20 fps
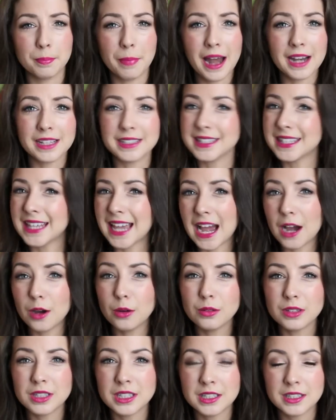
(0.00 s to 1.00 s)
balance it
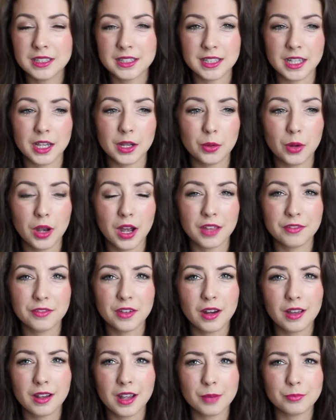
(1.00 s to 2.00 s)
out. So I
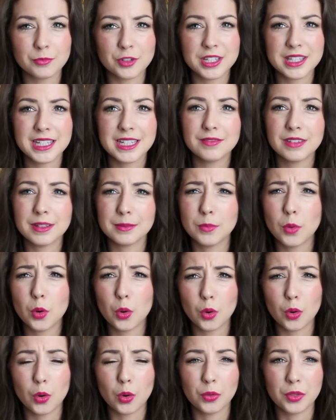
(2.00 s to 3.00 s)
feel like I'm receiving
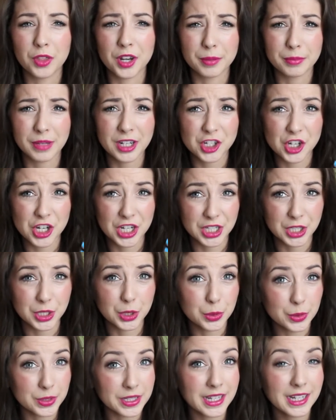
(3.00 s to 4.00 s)
more than I'm actually
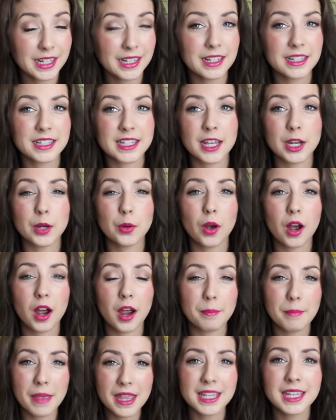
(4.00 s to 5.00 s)
using. So
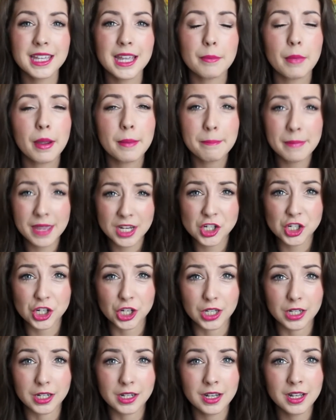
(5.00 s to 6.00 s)
I'm making it my
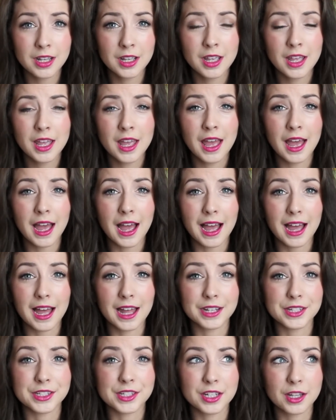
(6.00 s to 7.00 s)
mission,
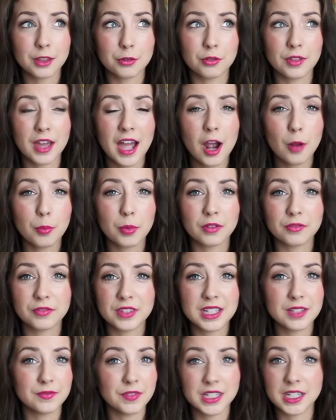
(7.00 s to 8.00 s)
and through the help of
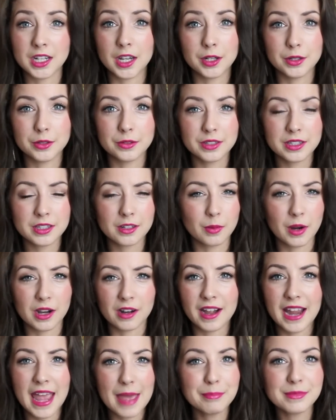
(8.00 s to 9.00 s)
these videos
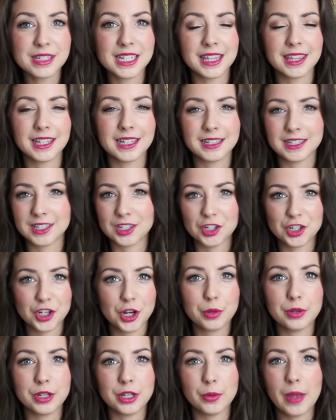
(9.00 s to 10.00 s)
where I empty things and
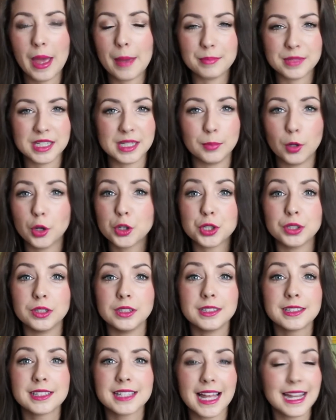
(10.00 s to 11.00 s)
show you empty
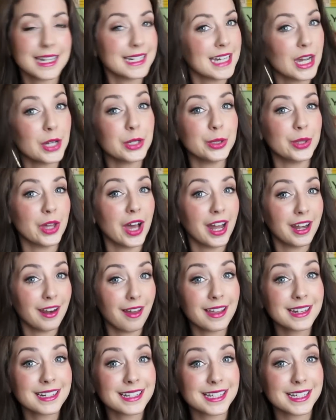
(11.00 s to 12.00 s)
bottles and tell you that I
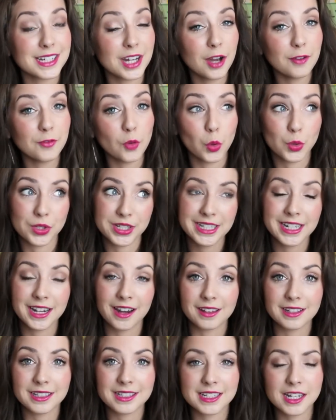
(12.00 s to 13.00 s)
liked stuff or
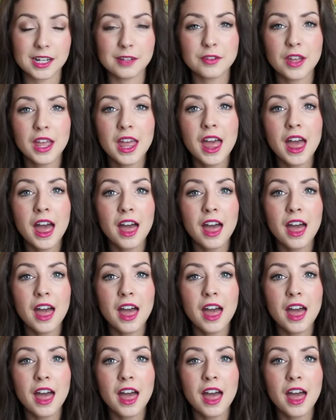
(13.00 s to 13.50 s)
didn't like stuff,